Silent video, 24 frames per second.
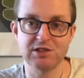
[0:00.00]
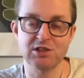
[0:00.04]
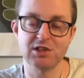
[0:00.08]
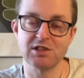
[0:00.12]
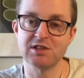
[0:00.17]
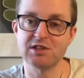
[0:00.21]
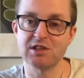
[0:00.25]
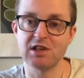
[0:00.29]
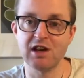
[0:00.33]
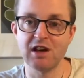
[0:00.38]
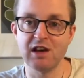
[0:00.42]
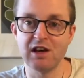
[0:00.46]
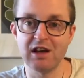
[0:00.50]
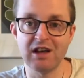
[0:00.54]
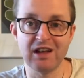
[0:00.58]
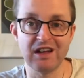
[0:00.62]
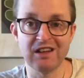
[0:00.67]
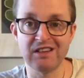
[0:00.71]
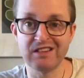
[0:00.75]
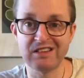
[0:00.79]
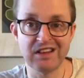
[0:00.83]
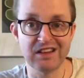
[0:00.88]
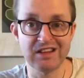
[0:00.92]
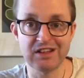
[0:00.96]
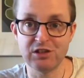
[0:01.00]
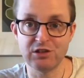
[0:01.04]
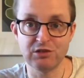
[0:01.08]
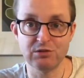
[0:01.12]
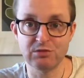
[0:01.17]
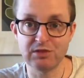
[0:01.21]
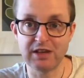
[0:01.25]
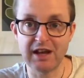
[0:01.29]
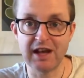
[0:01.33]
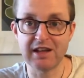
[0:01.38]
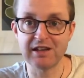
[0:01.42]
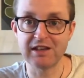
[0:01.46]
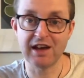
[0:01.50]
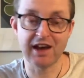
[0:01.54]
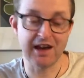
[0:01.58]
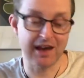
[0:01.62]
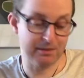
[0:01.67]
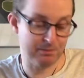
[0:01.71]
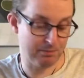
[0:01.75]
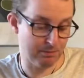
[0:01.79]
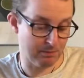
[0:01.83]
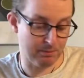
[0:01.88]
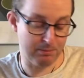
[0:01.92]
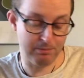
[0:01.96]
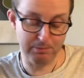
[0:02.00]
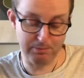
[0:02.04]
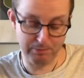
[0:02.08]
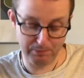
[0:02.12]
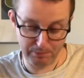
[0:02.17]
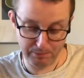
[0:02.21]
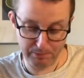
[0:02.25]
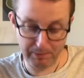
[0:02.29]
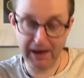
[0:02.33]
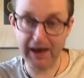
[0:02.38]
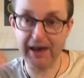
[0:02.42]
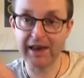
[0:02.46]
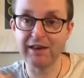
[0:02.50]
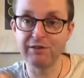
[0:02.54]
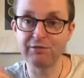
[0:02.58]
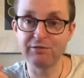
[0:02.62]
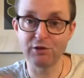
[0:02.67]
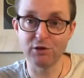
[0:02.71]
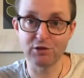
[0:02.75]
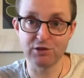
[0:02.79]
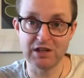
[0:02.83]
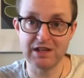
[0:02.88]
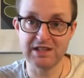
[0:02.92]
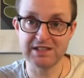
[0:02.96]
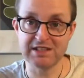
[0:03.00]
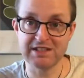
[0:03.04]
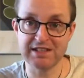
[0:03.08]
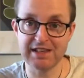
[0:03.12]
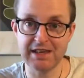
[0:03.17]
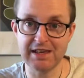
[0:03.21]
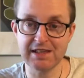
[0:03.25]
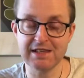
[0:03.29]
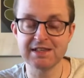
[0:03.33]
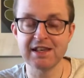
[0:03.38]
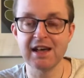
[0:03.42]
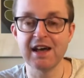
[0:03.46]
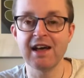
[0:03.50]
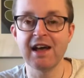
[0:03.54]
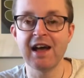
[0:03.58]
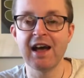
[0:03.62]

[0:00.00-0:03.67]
just telling you that I pay for the seeds.